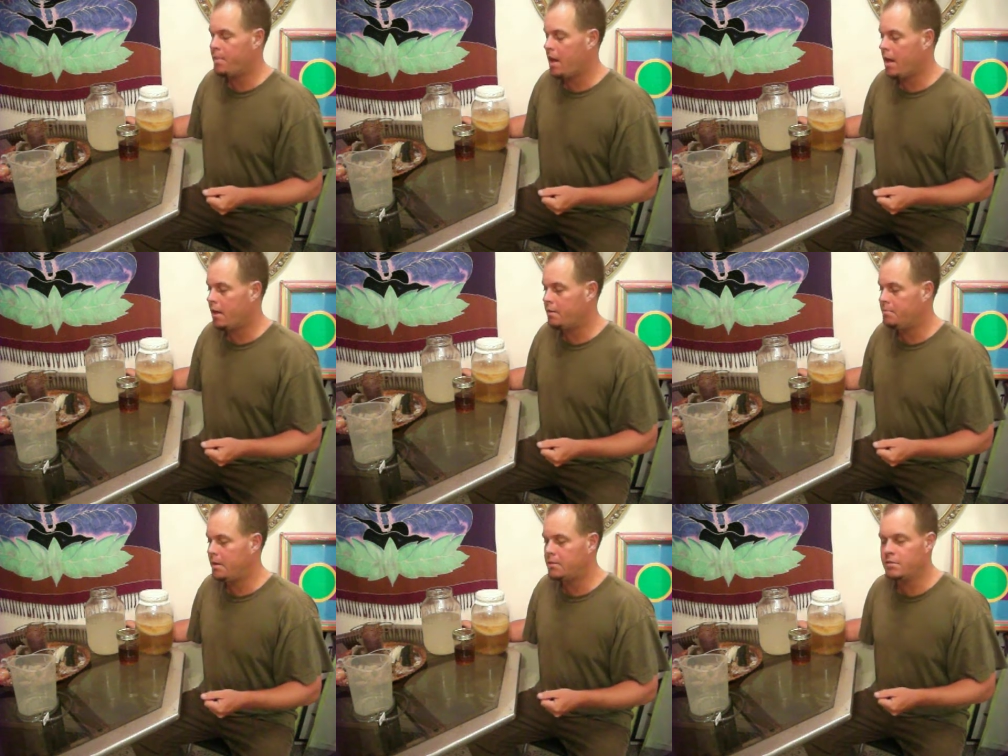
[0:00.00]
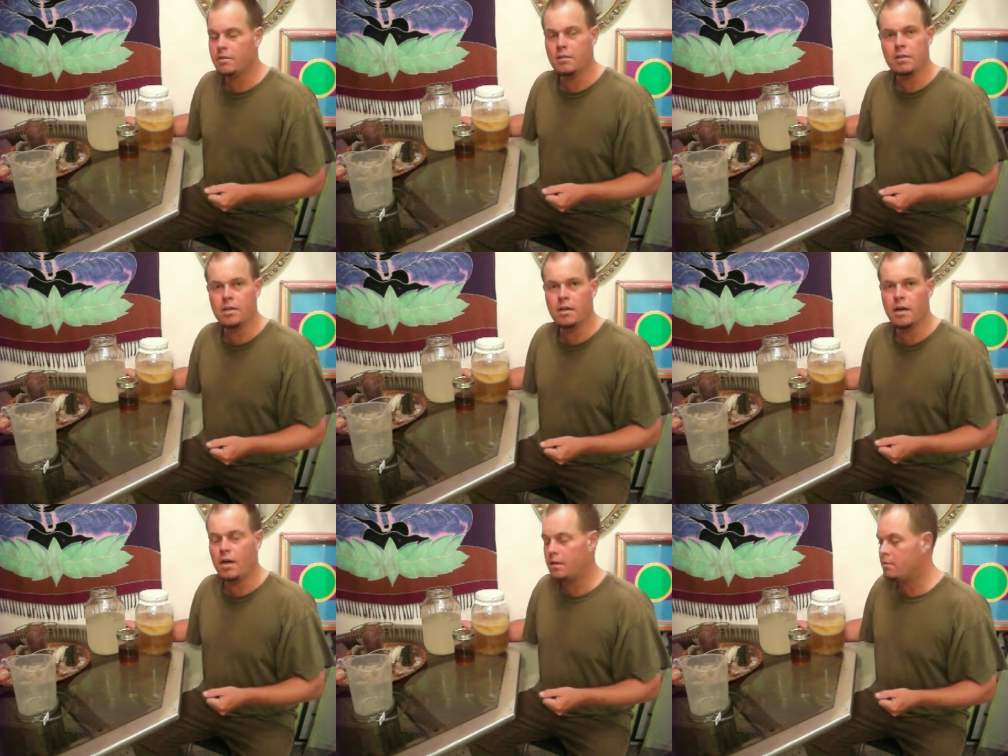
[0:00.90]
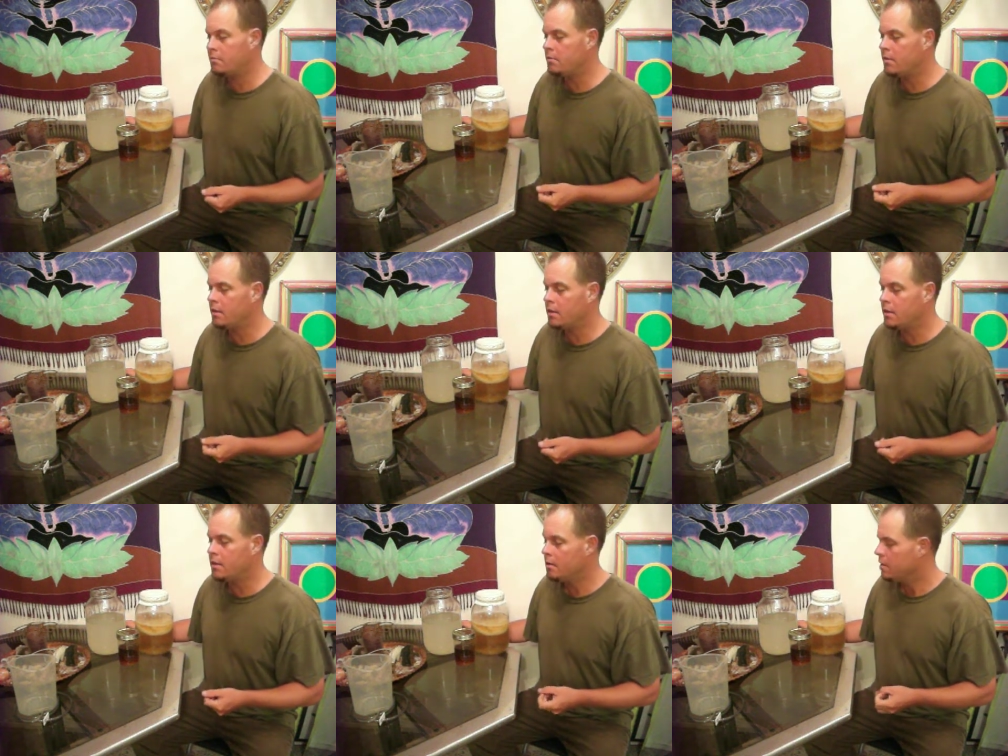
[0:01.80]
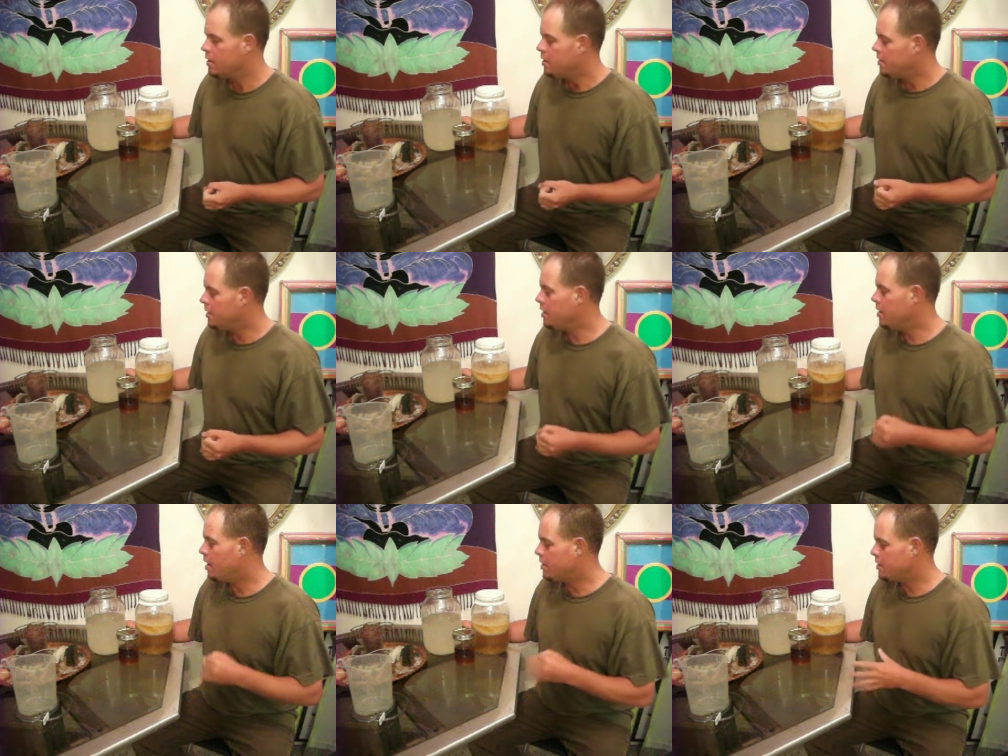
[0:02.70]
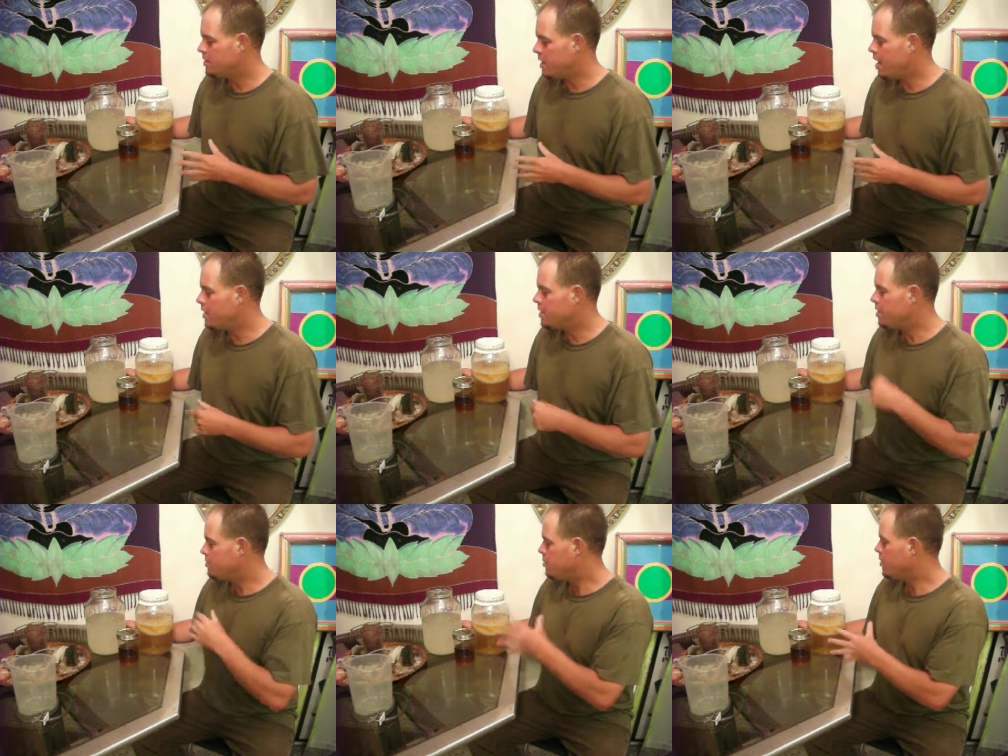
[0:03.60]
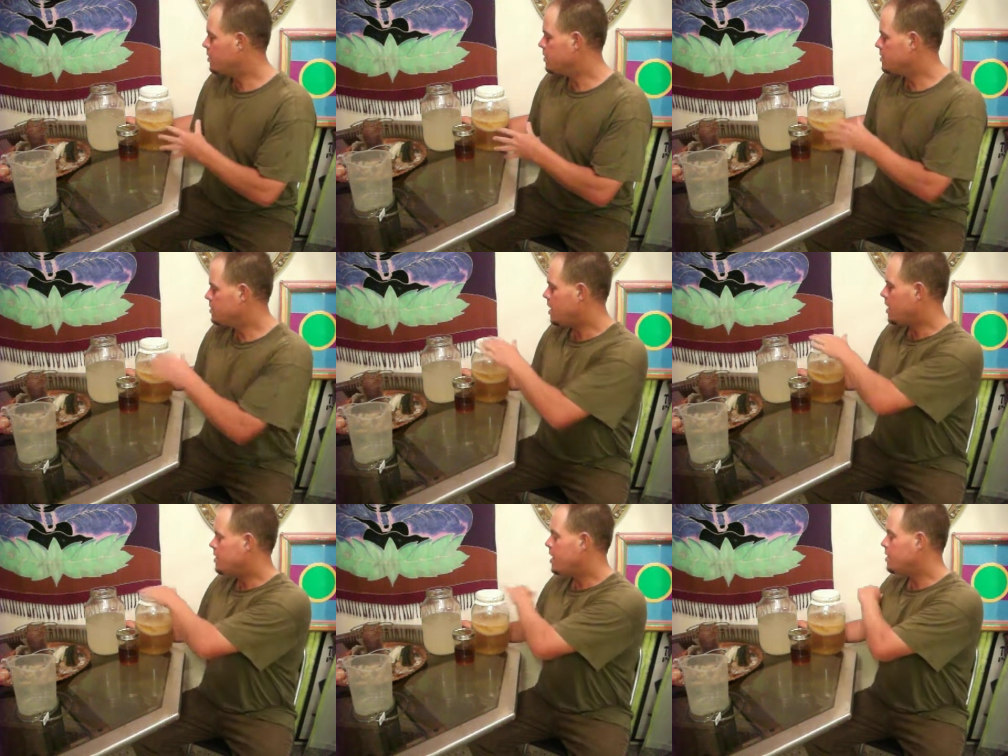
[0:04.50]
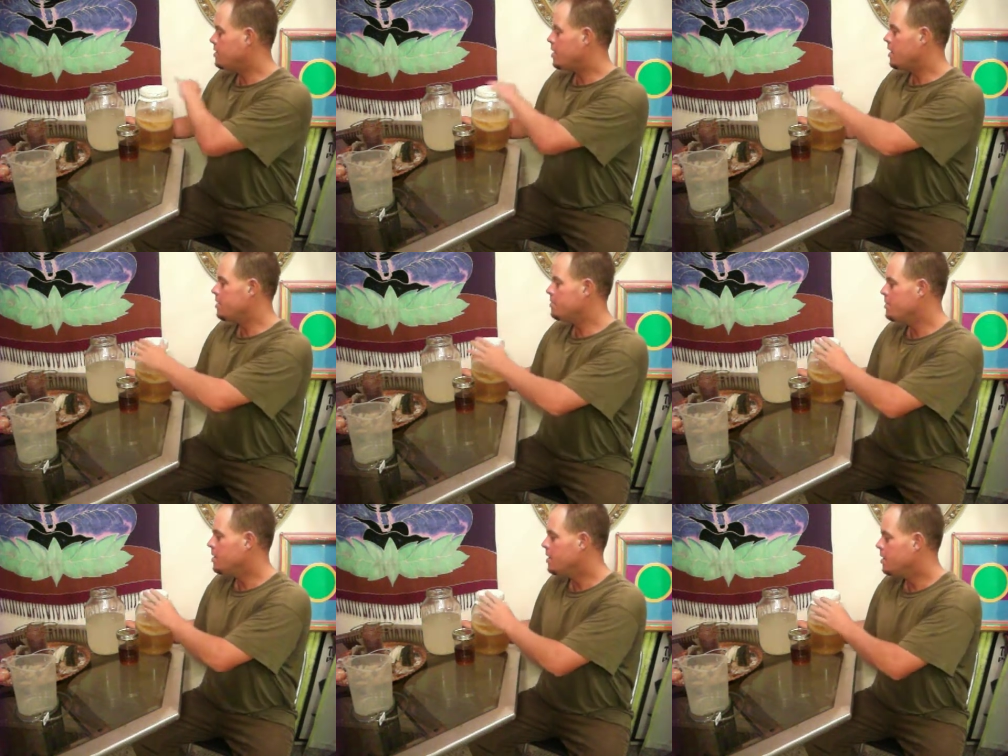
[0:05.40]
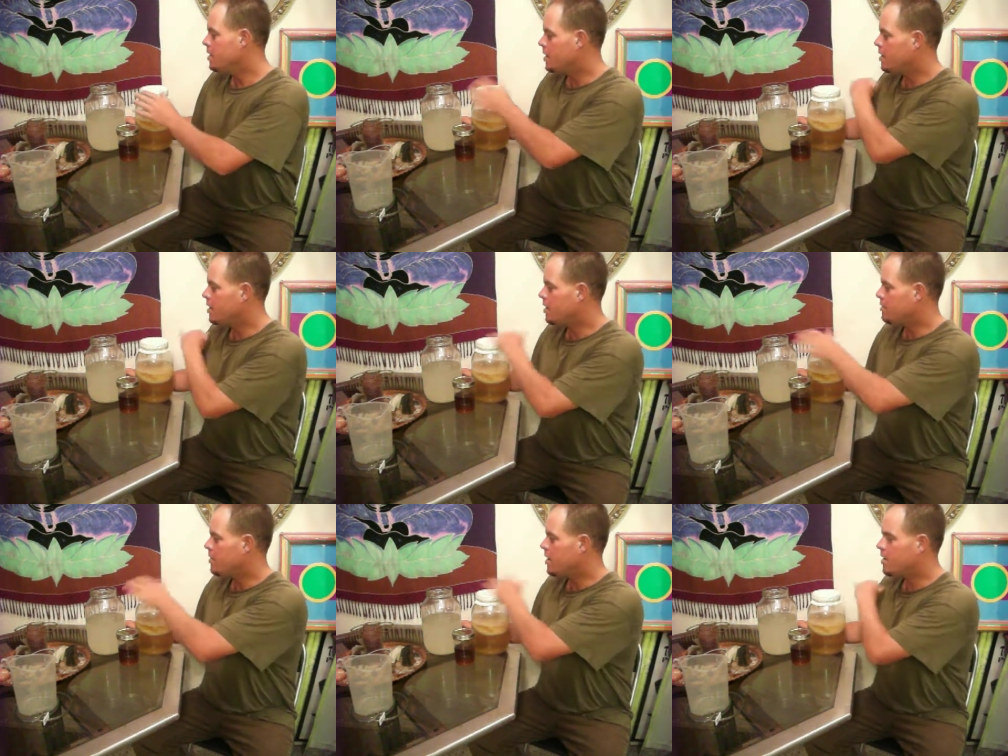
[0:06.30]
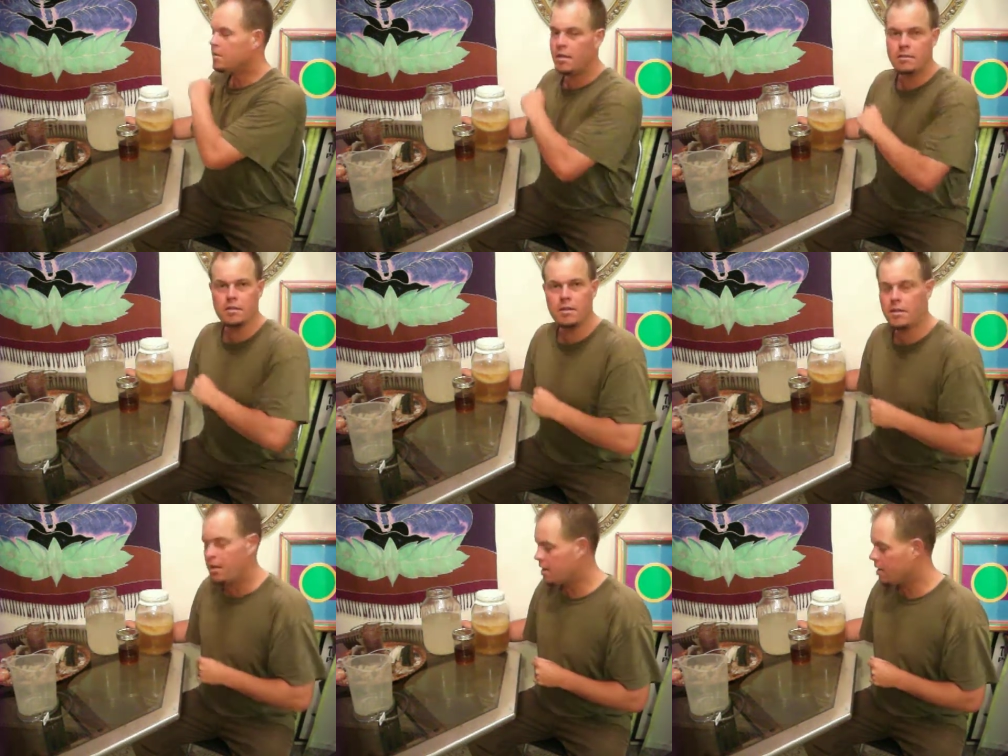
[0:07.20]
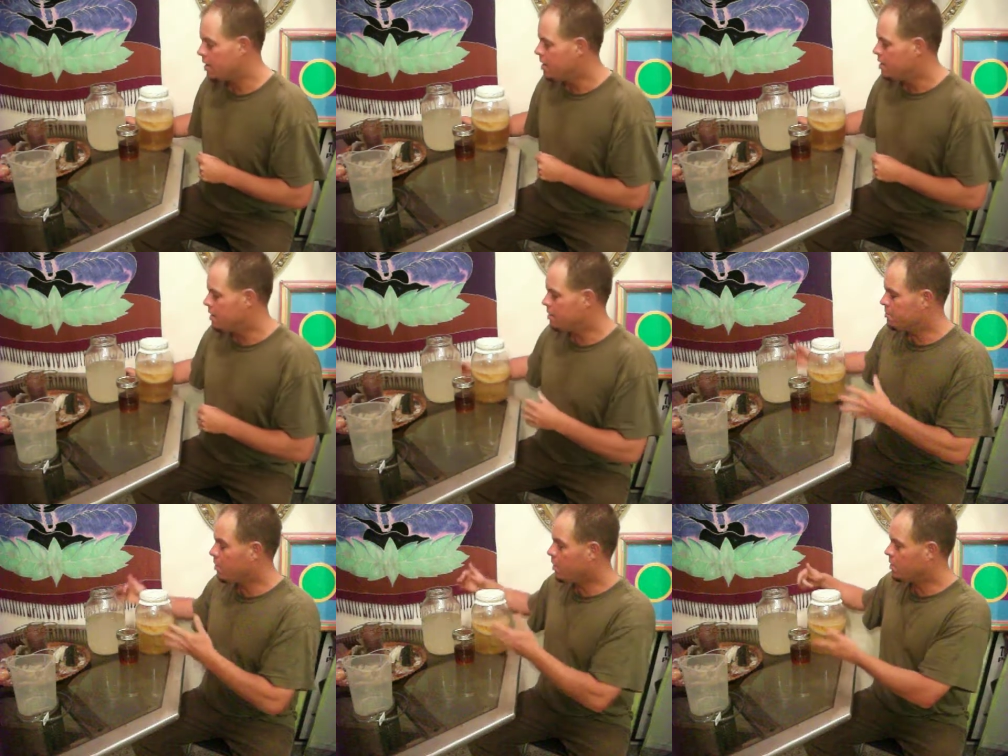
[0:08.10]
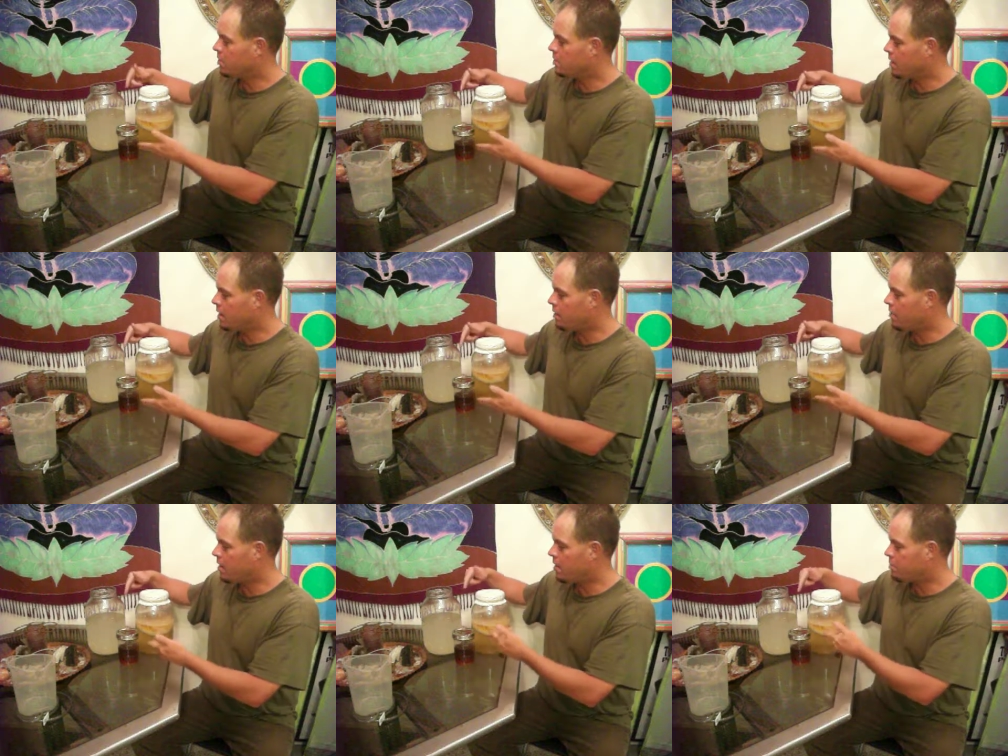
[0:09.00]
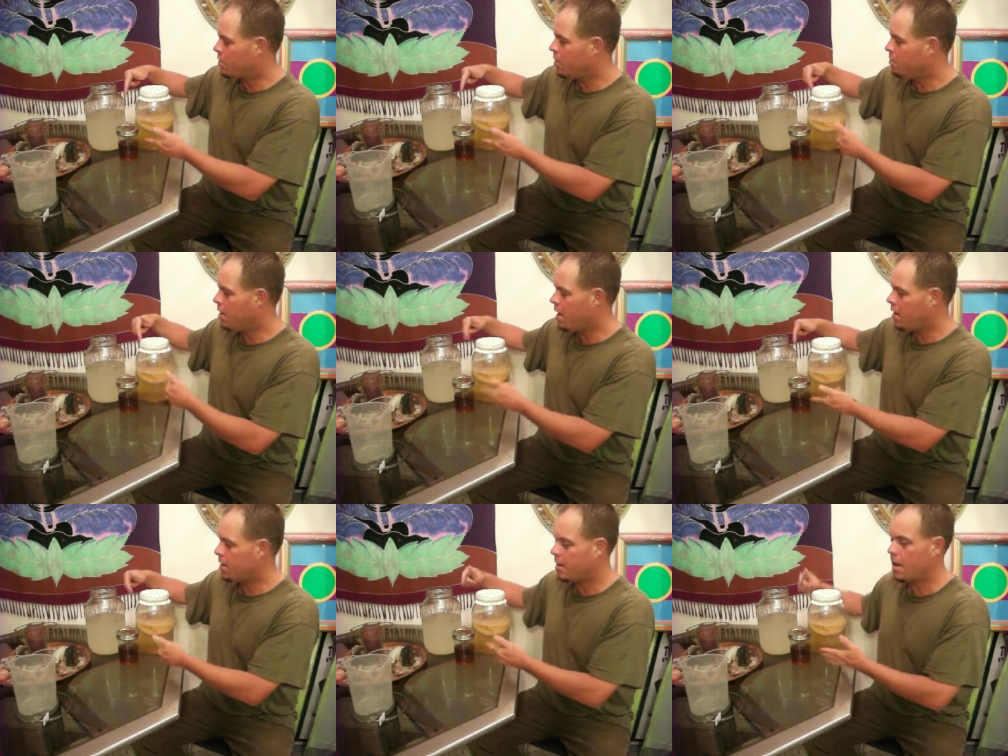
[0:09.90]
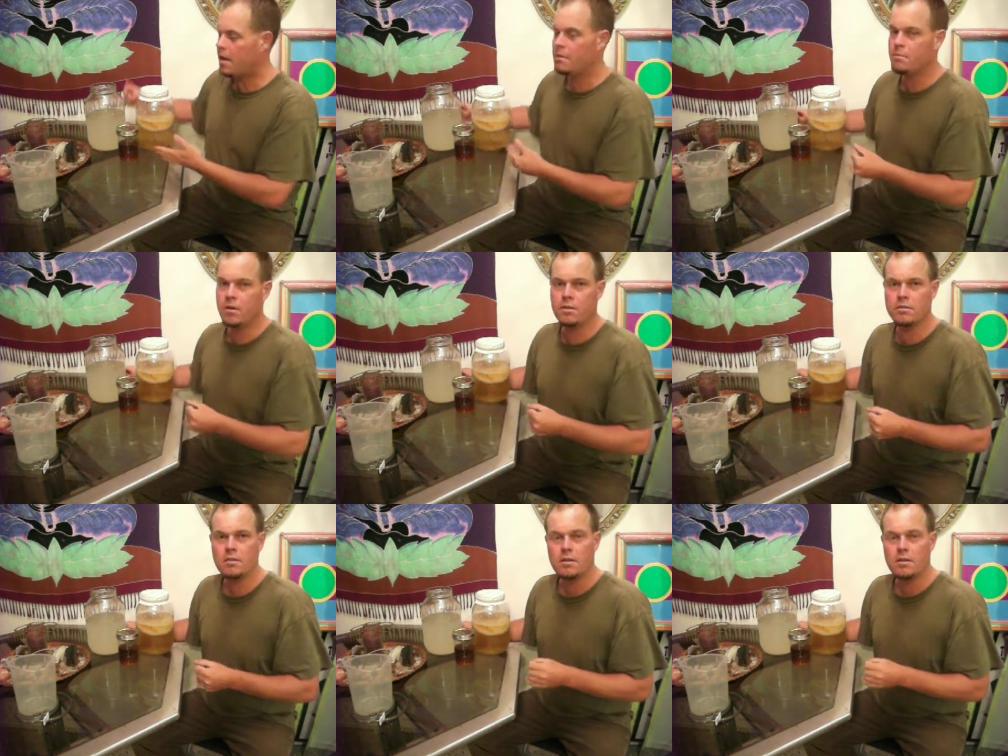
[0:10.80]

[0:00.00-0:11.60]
And basically, I really didn't understand the importance at that time in my cleansing thing, the importance of probiotic enemas